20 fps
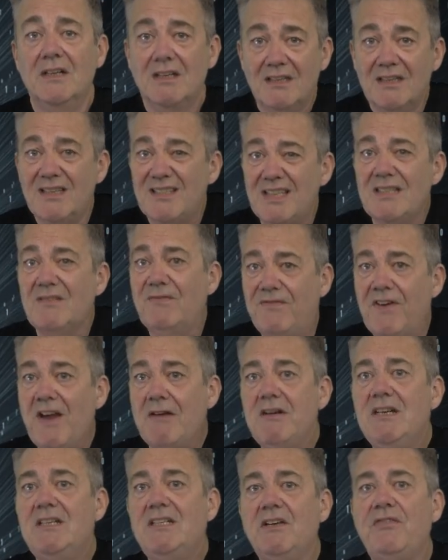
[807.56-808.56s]
This is
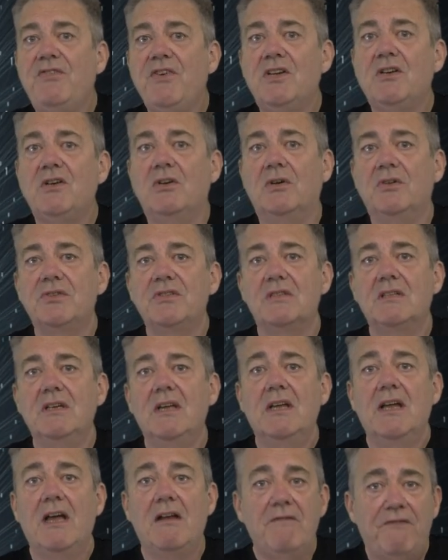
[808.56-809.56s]
very difficult
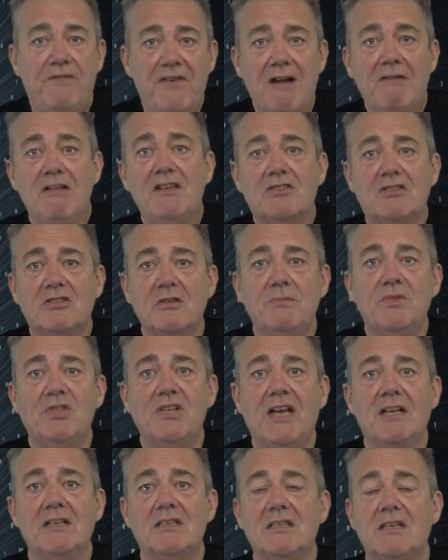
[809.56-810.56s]
and very
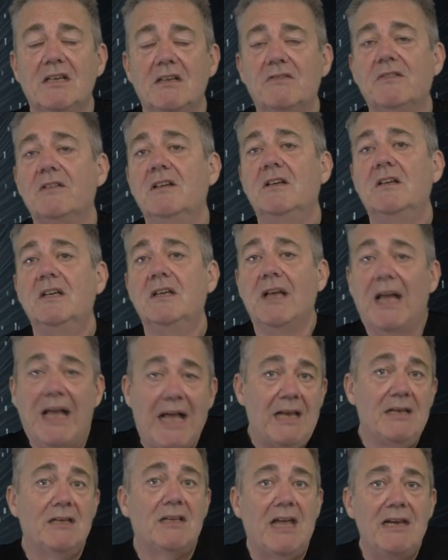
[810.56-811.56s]
subjective
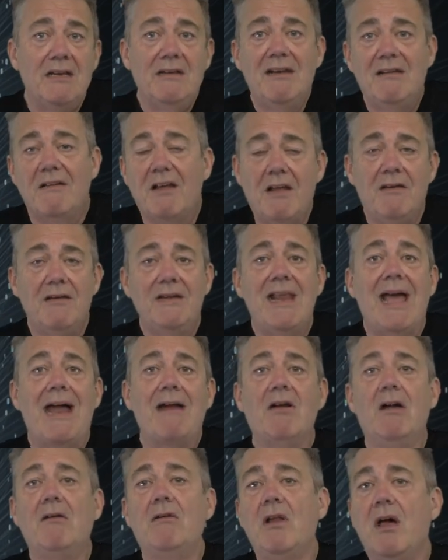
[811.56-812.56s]
and a
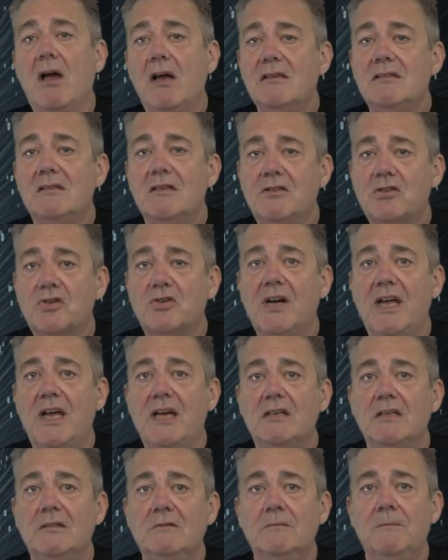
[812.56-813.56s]
narrow line to
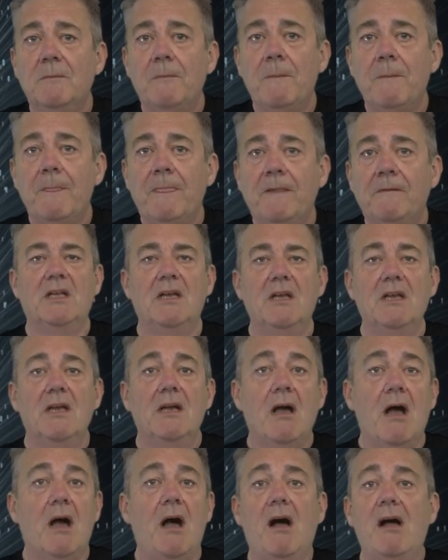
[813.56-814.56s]
tread.
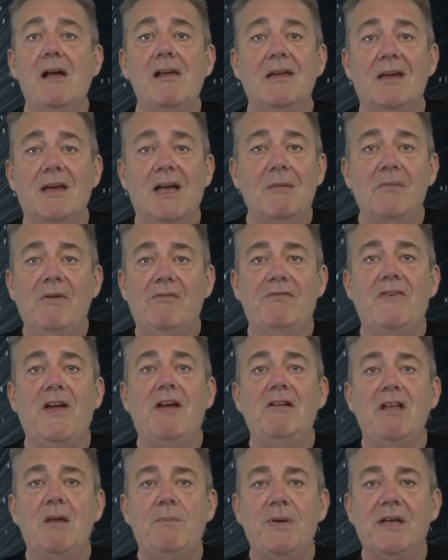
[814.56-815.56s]
I am a
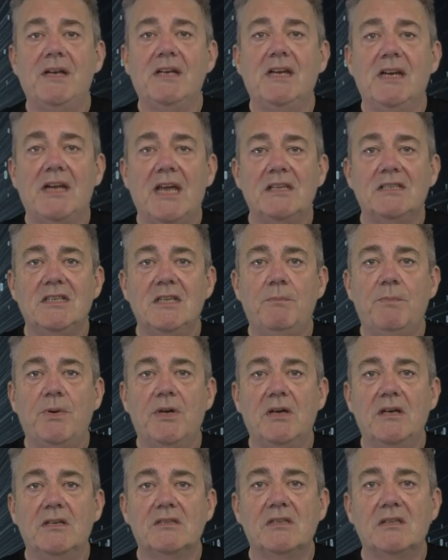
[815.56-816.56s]
very opinionated
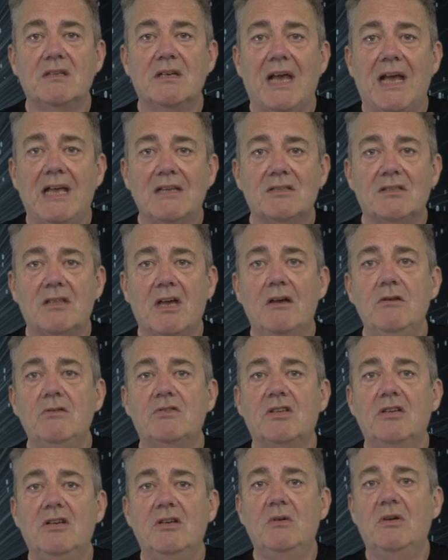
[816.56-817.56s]
person, as
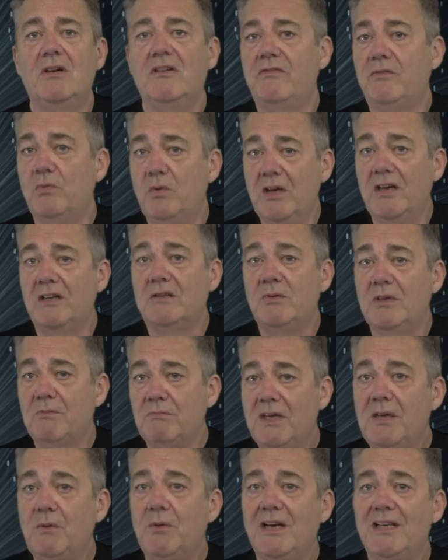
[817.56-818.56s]
those who have worked with
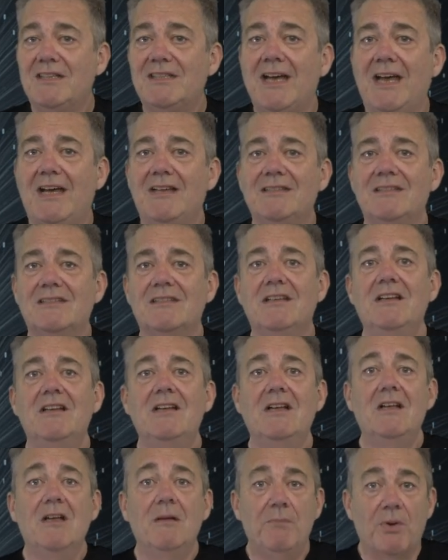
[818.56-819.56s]
me will attest,
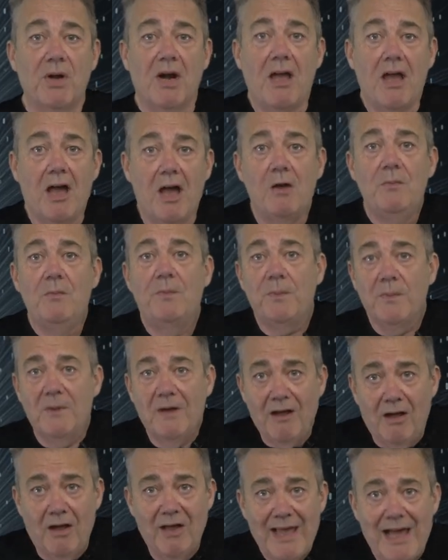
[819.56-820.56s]
but
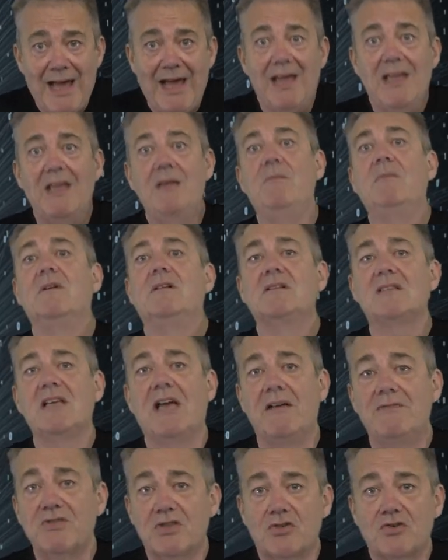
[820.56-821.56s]
I aim to
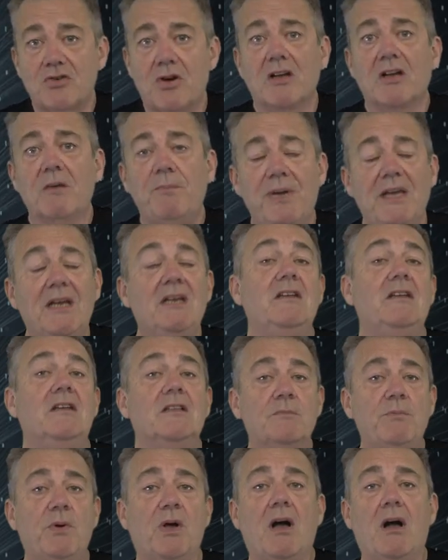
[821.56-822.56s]
have strong
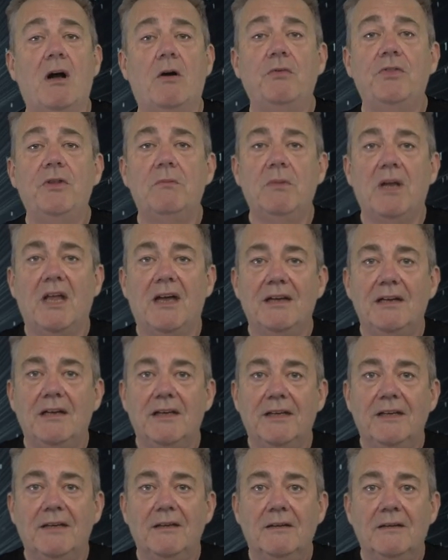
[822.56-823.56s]
opinions but hold them
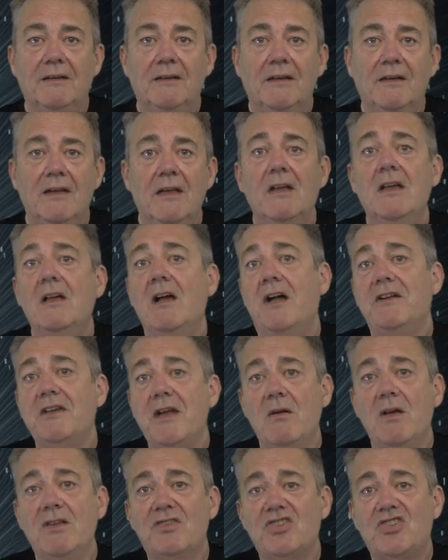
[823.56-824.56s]
lightly. I
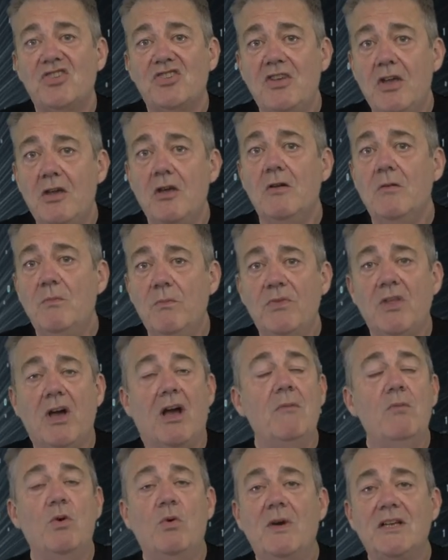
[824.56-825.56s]
don't assume that
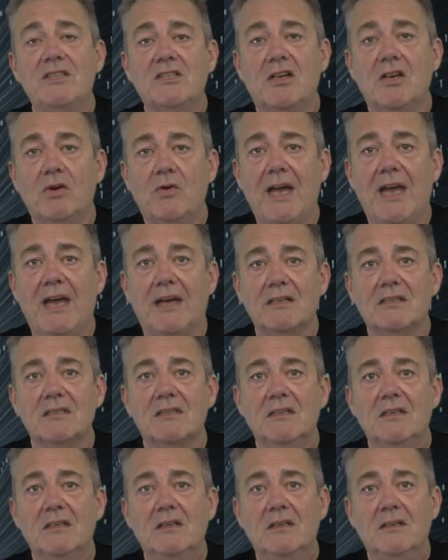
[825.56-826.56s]
I'm always
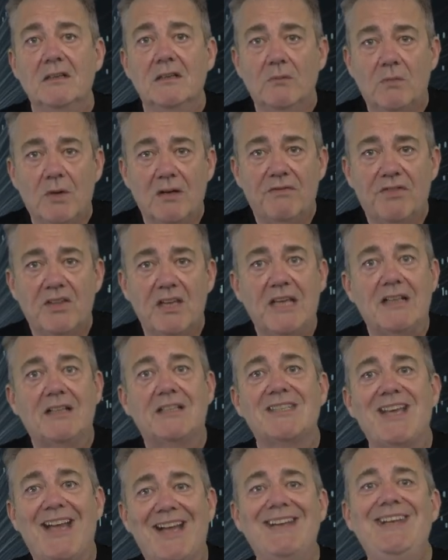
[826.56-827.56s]
correct. One of the
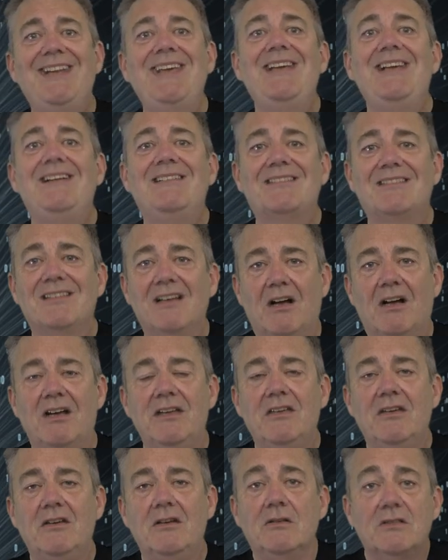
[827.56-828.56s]
techniques that I
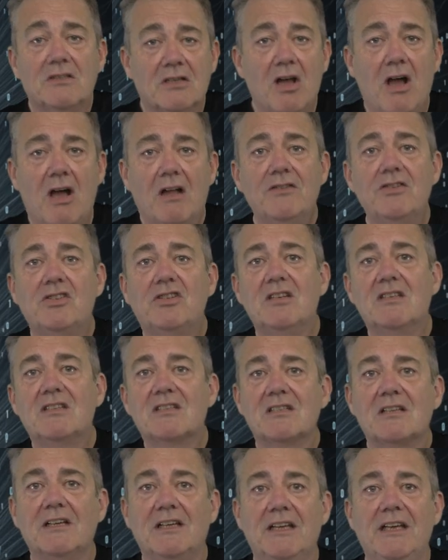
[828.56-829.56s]
use
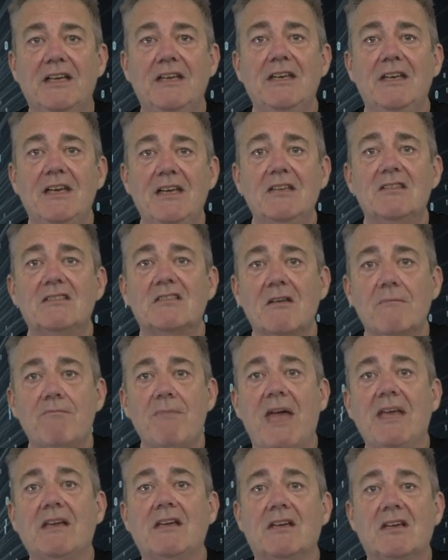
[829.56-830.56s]
consciously is to
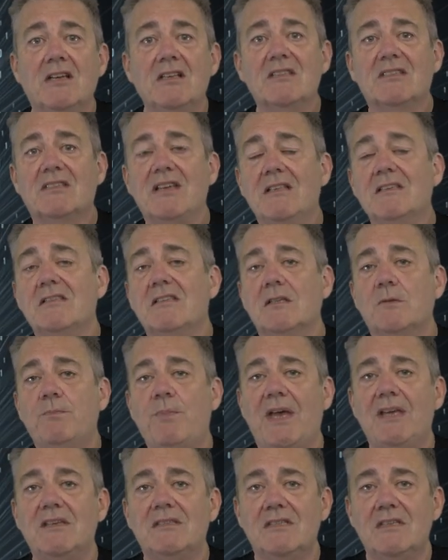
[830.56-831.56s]
make
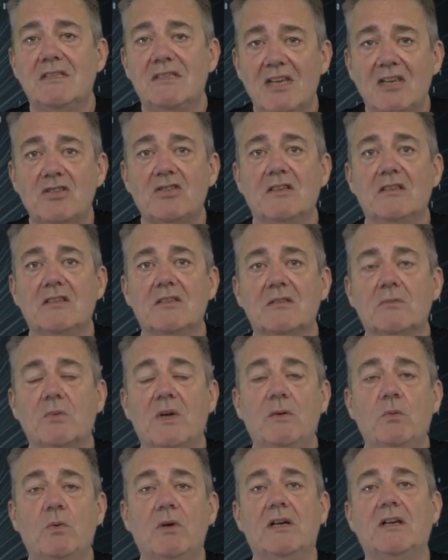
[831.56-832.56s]
consensus-based decisions
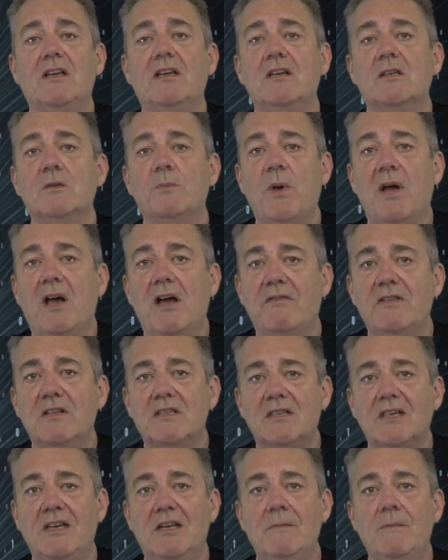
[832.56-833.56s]
when working as part of a
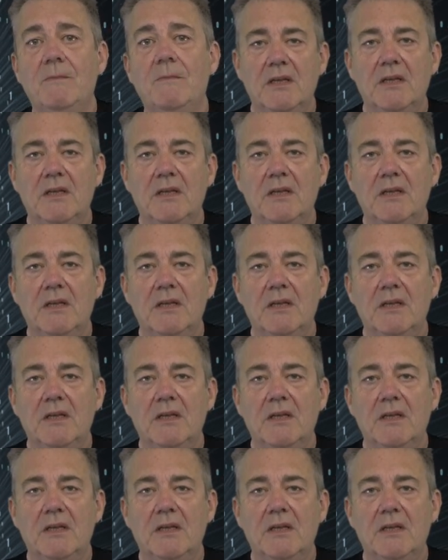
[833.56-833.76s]
team.